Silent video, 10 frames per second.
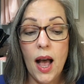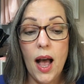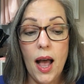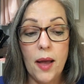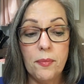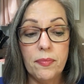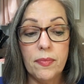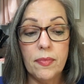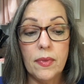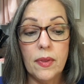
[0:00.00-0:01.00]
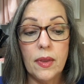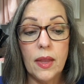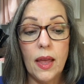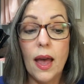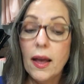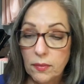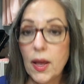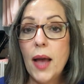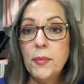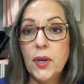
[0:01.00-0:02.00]
Um,
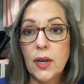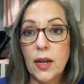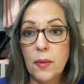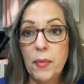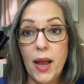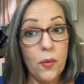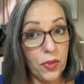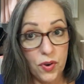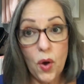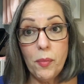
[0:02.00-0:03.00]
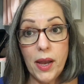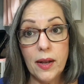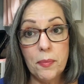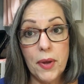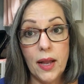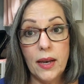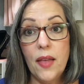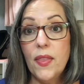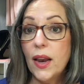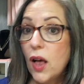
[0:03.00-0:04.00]
I'm going to come back with no makeup on
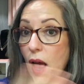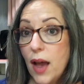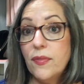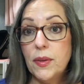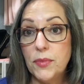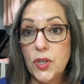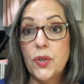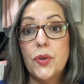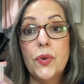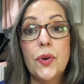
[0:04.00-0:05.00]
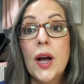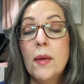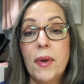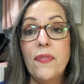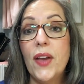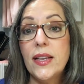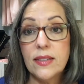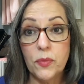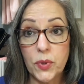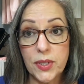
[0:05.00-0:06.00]
and then I'll have them do my
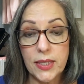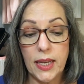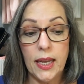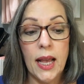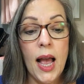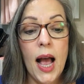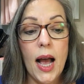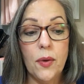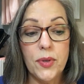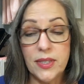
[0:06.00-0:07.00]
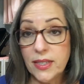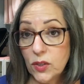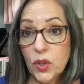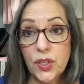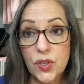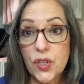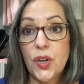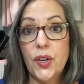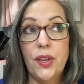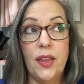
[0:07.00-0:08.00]
face and we'll see. I was still
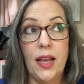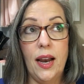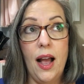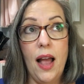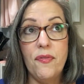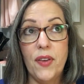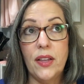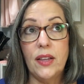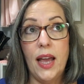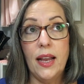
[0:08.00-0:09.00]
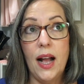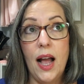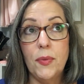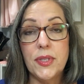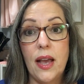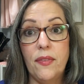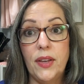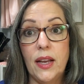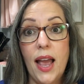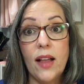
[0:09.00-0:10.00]
concerned that I felt like I was
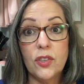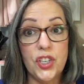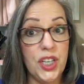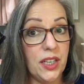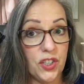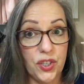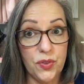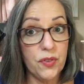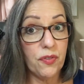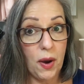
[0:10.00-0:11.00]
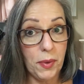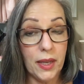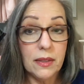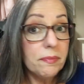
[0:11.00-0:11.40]
having allergy issues from it.